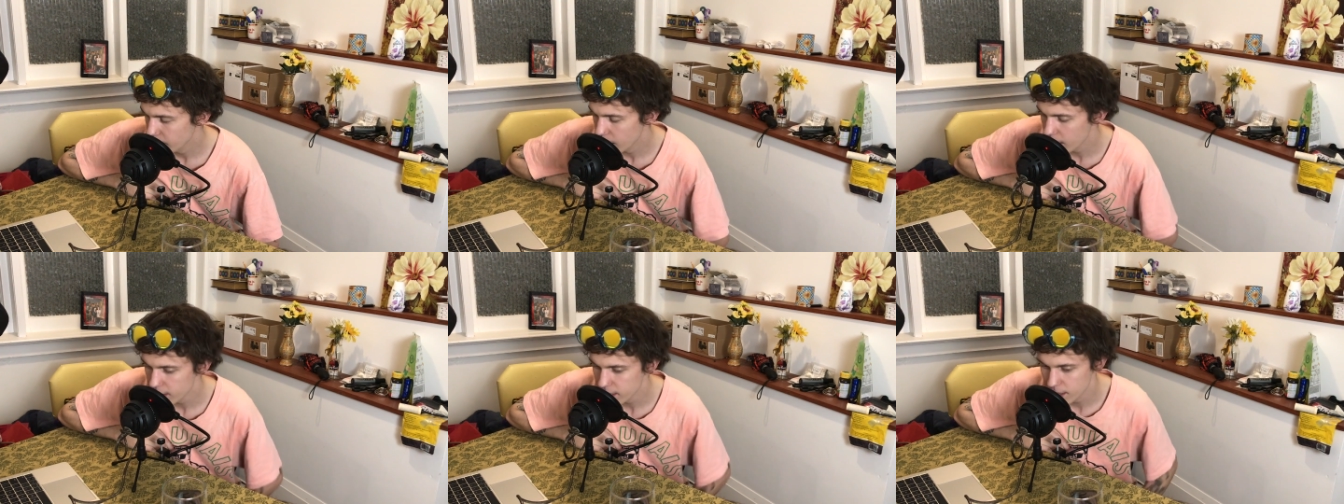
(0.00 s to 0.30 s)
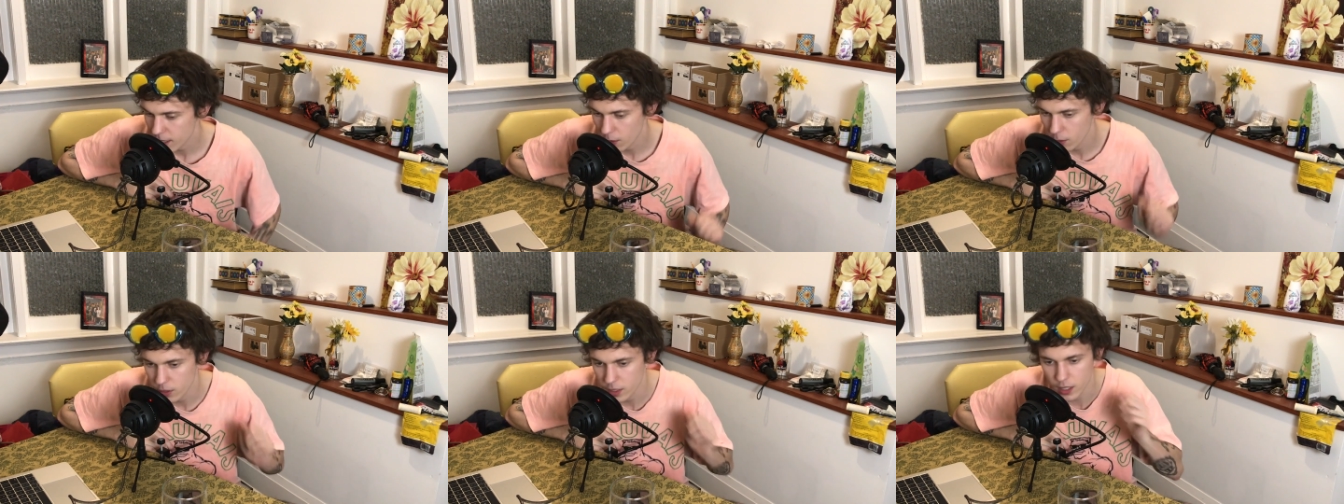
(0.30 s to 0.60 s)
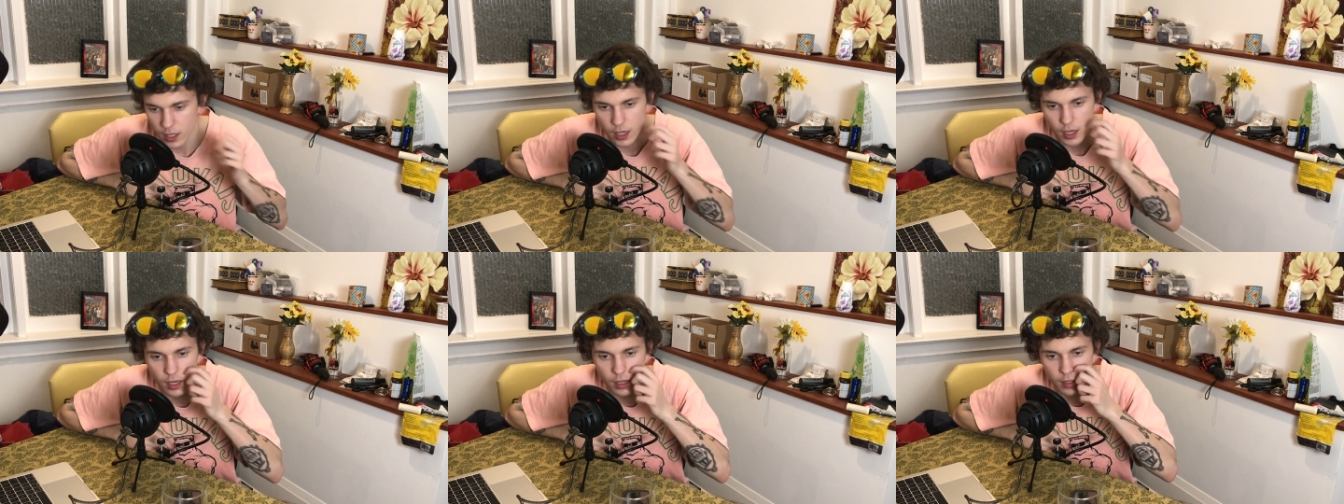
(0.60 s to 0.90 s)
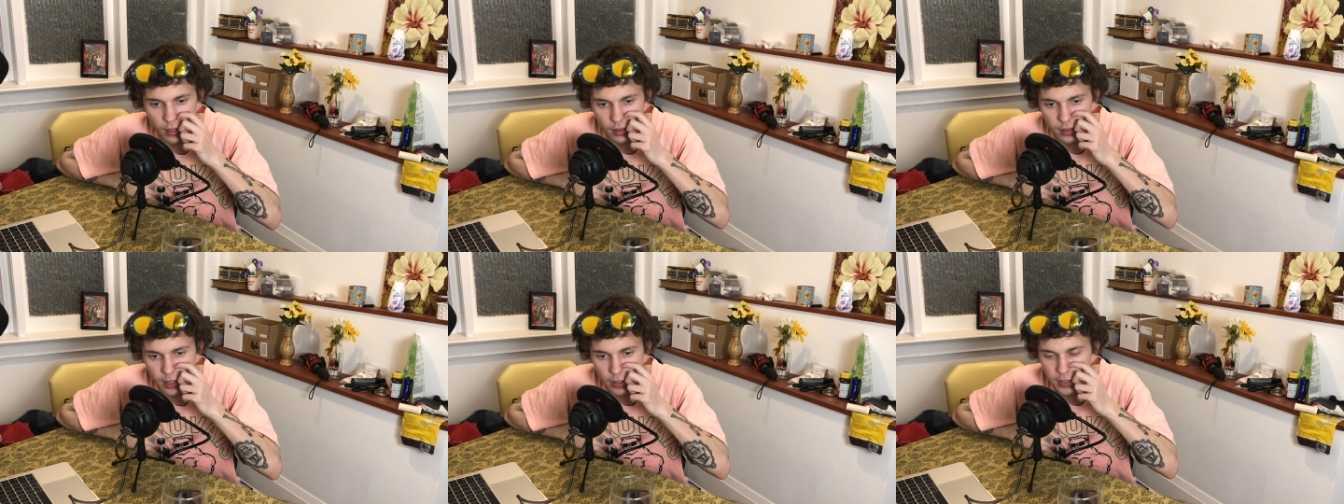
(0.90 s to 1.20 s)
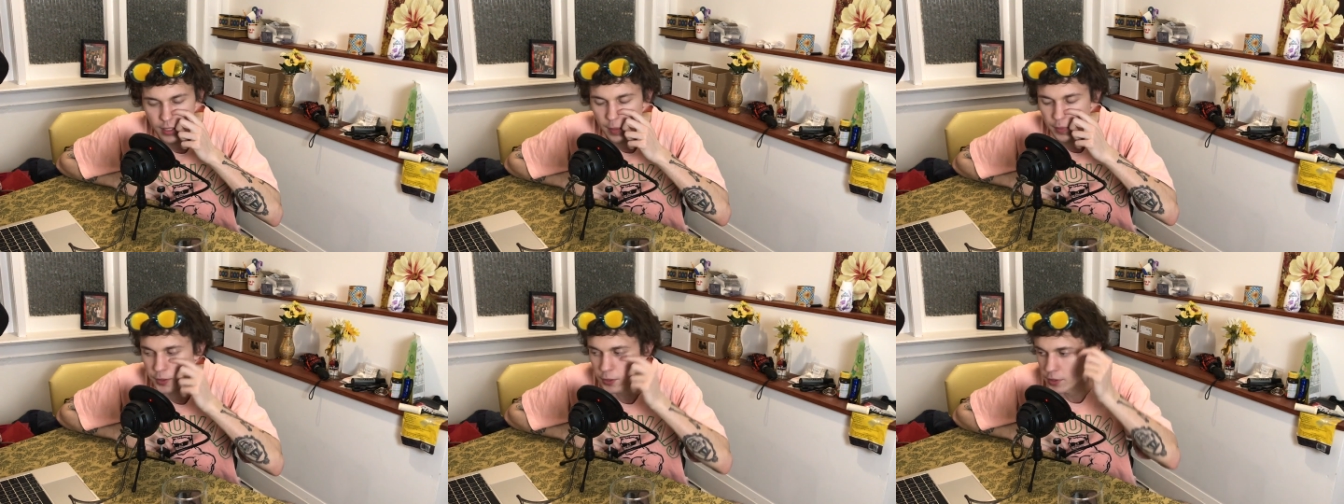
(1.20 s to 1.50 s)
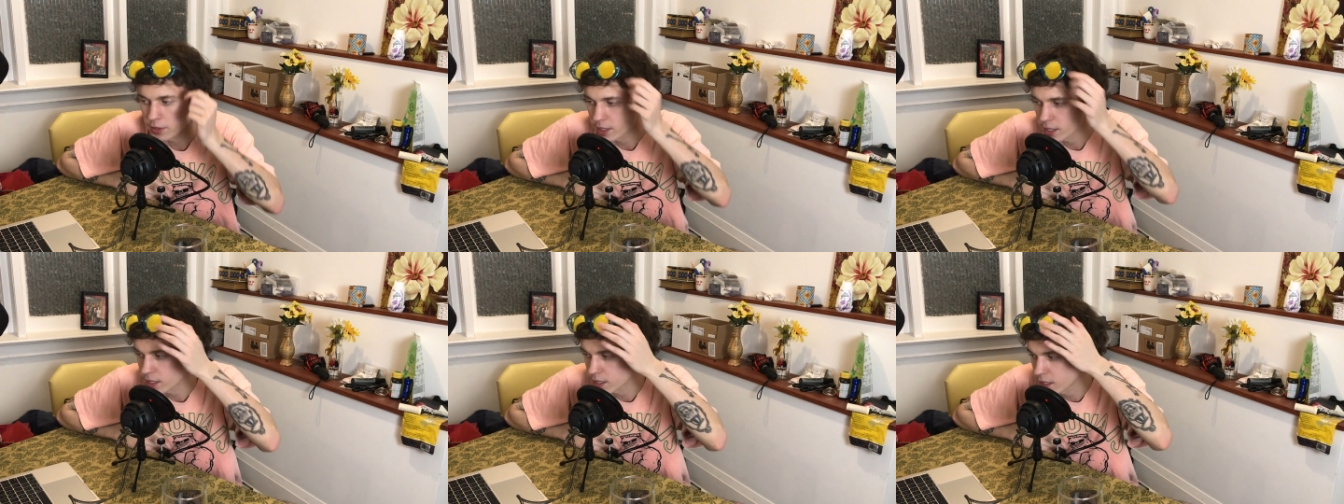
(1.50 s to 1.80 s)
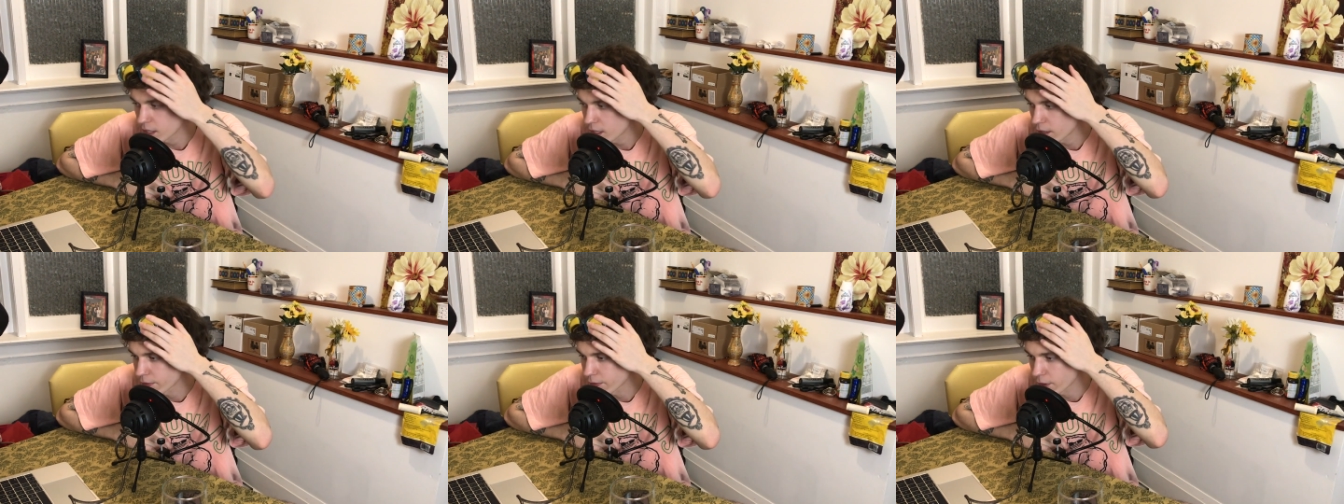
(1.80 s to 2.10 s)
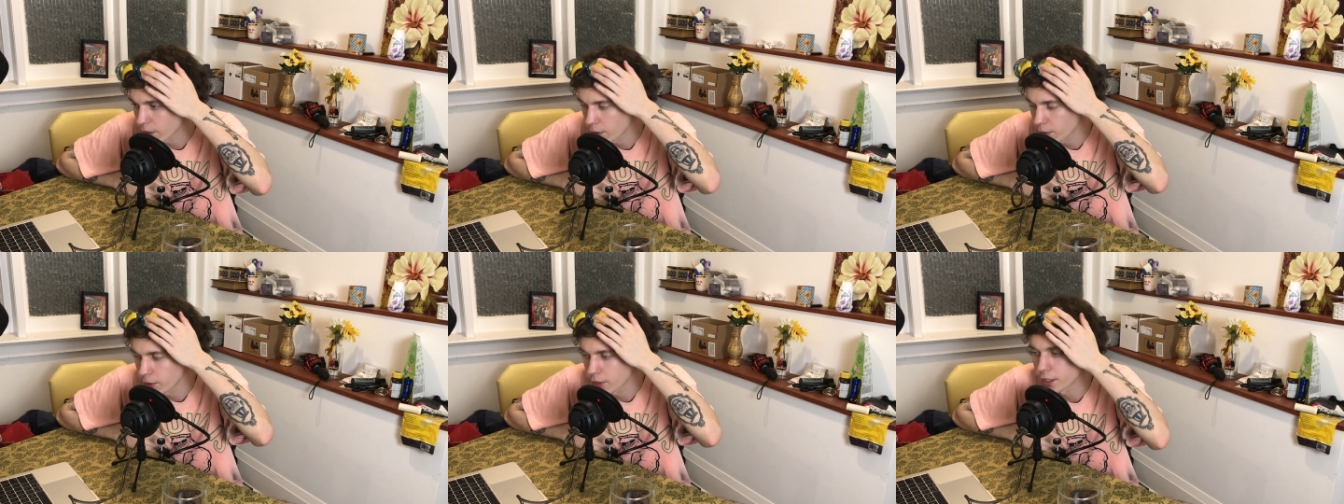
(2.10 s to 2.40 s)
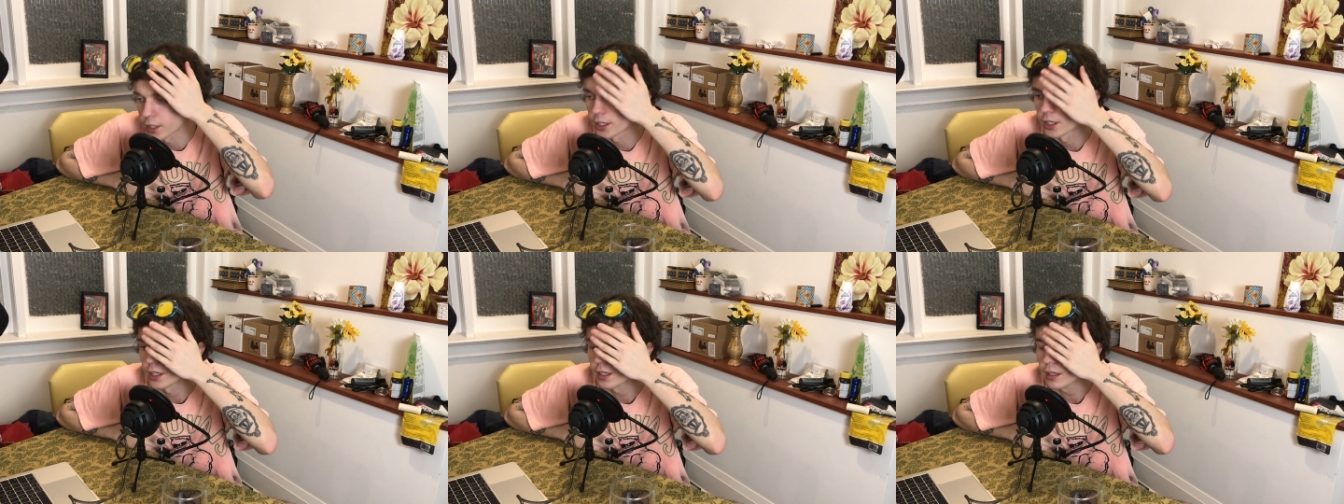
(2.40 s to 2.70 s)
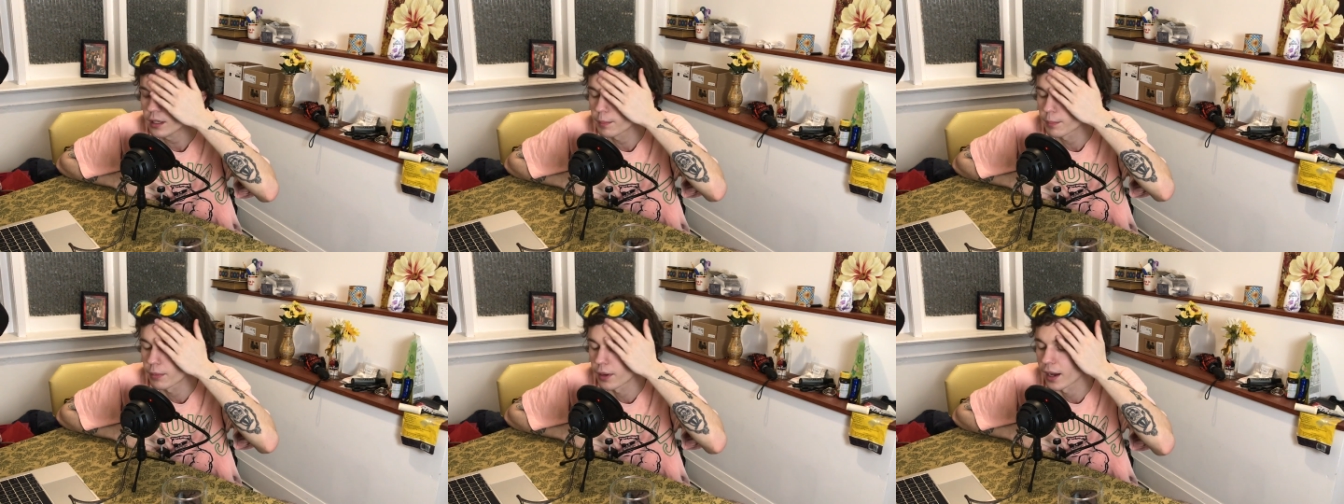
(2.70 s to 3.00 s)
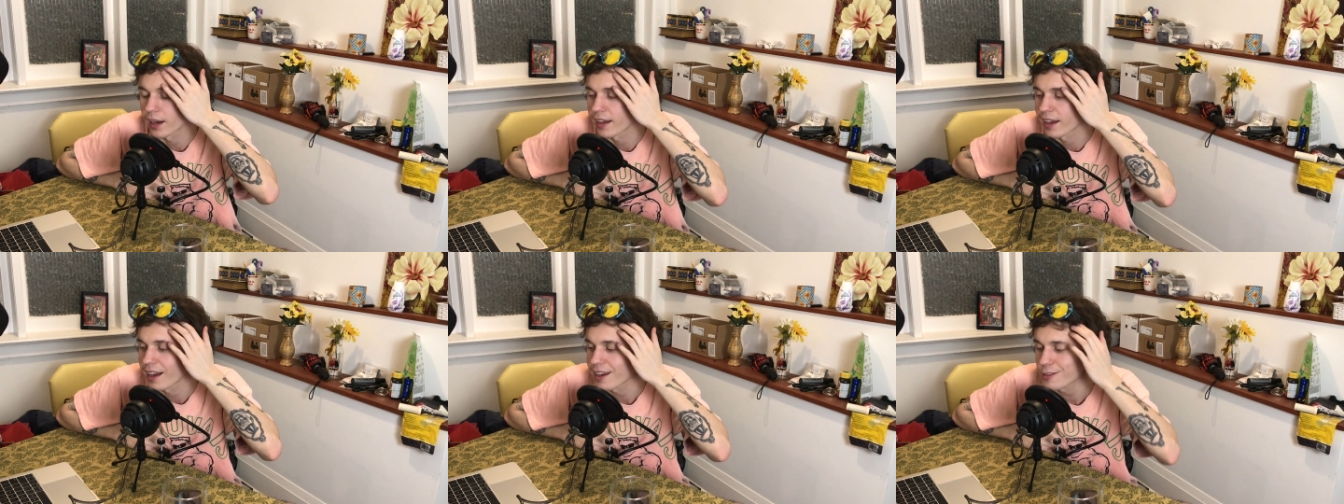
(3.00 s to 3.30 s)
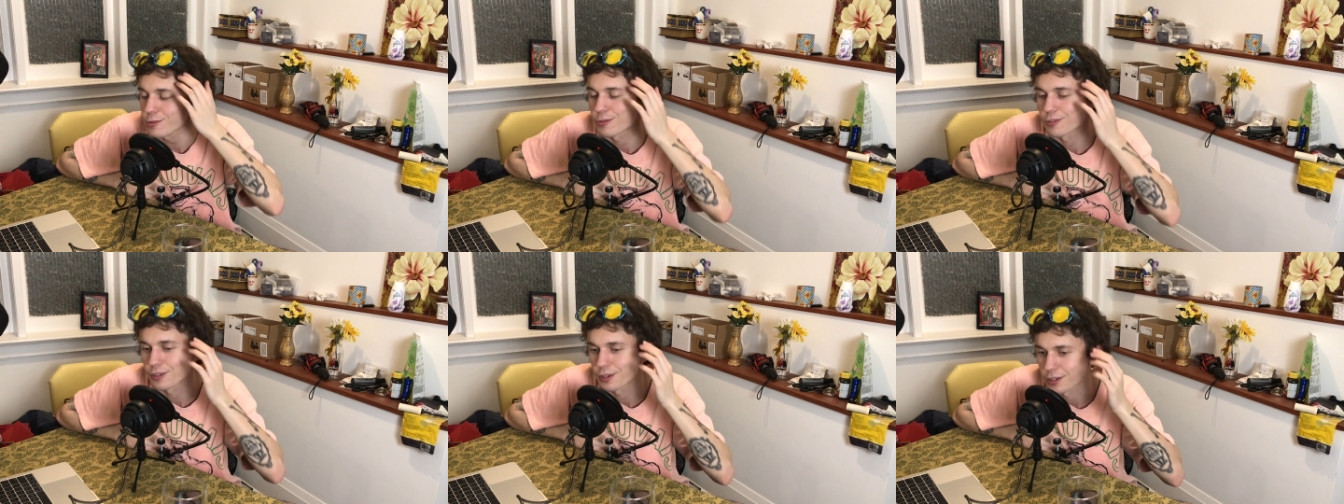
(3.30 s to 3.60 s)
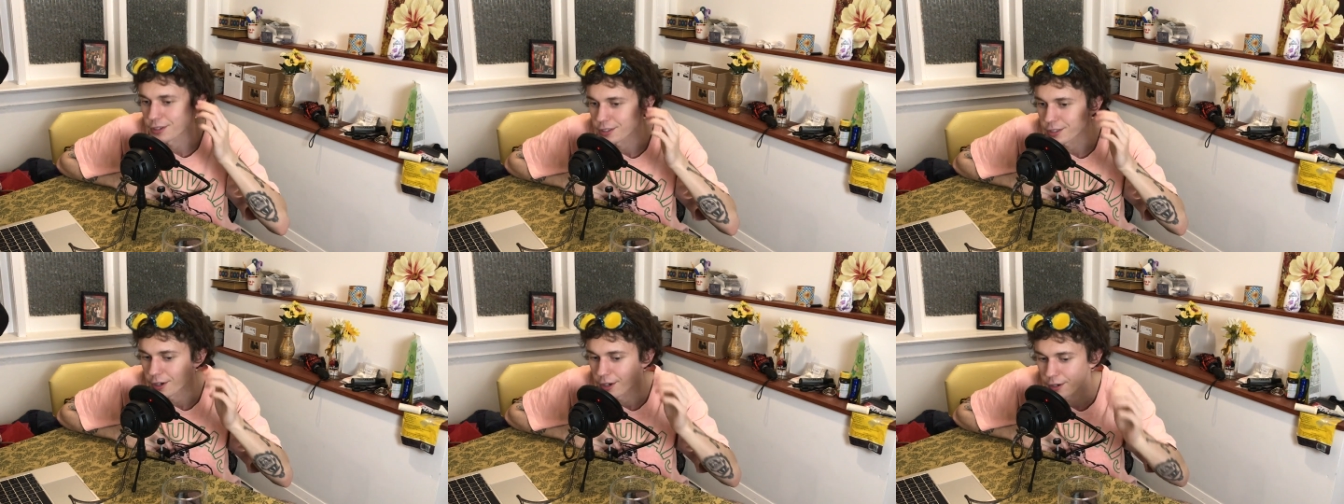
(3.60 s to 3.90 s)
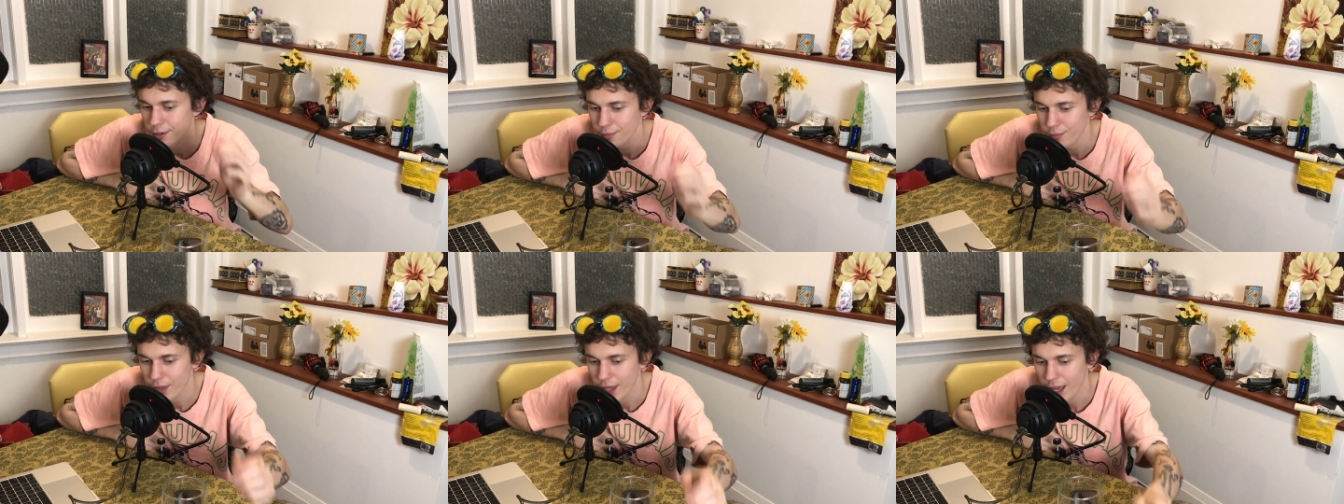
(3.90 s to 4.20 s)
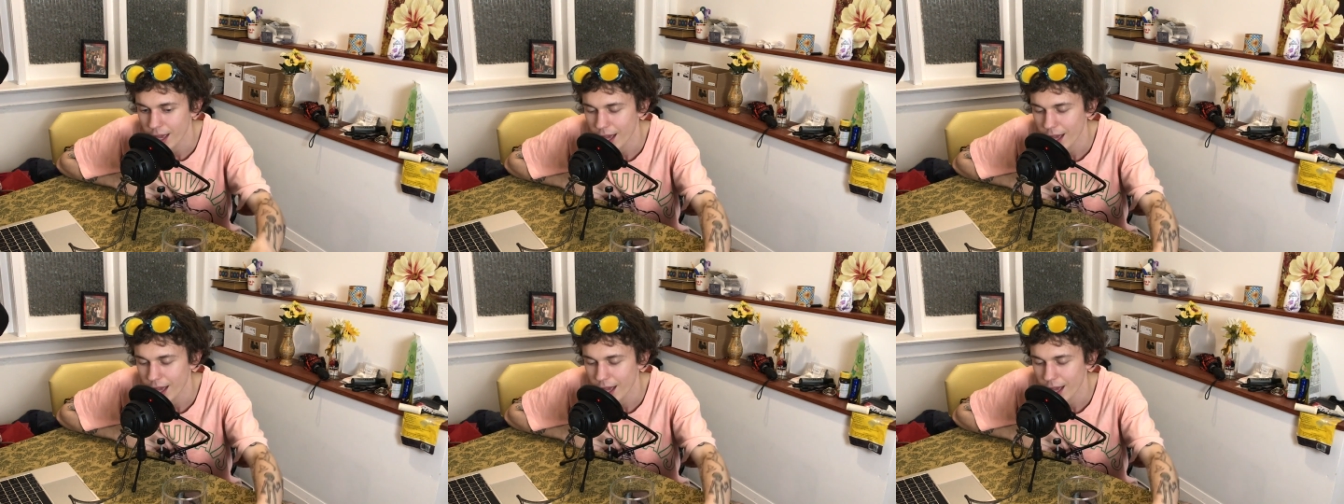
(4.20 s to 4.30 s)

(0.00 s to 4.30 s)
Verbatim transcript: guys. That was uh, that was episode sixteen of Very Really Good podcast with Kurtis Conner.